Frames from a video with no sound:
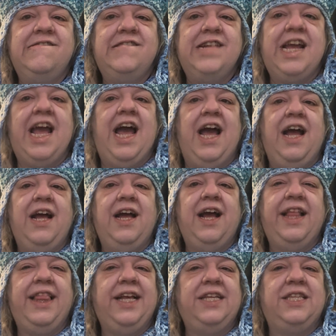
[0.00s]
Yeah,
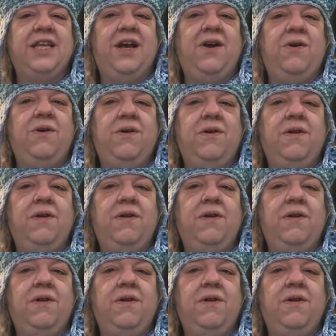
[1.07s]
I think so.